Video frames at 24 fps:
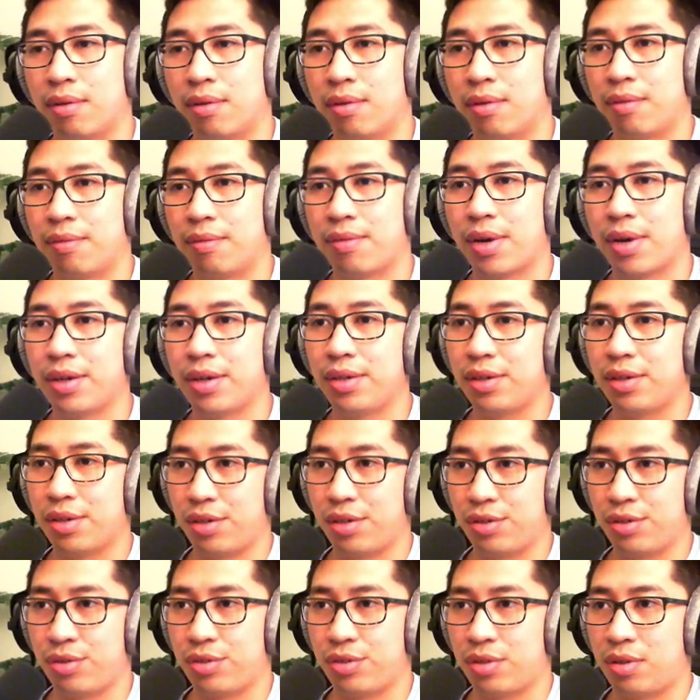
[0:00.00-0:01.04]
finding a
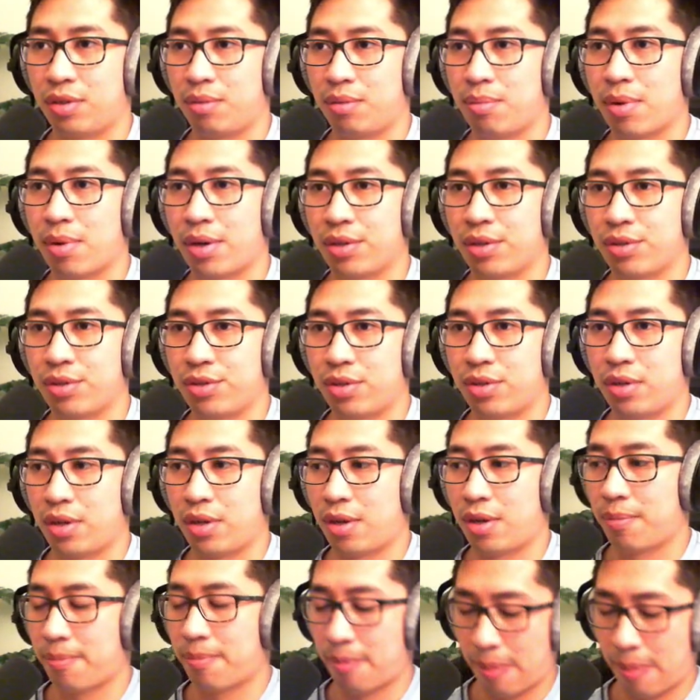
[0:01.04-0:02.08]
user by
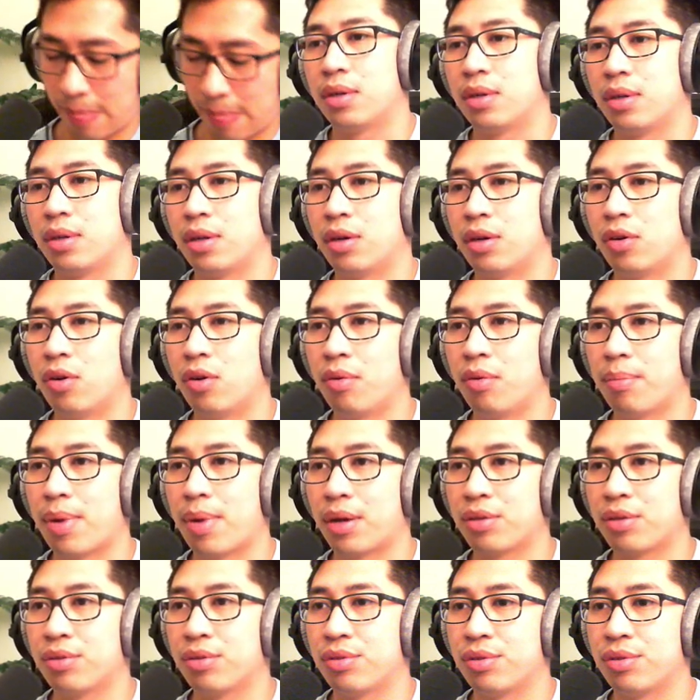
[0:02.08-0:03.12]
username. Now going
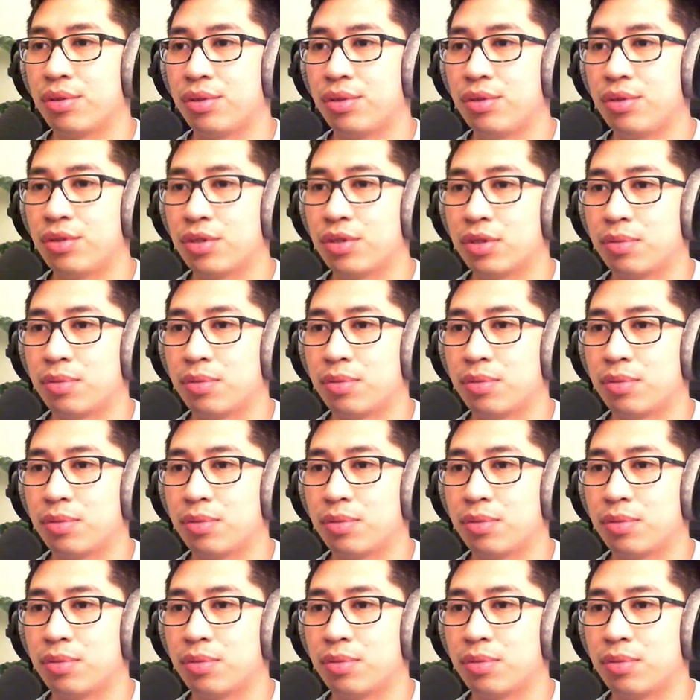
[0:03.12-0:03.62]
back into the users